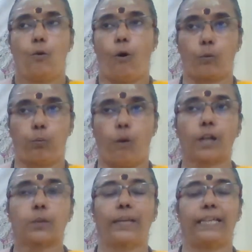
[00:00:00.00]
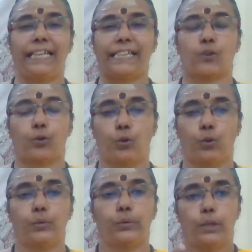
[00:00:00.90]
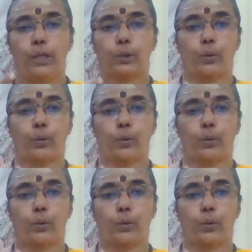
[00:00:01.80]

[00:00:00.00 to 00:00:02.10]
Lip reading: or what we need to do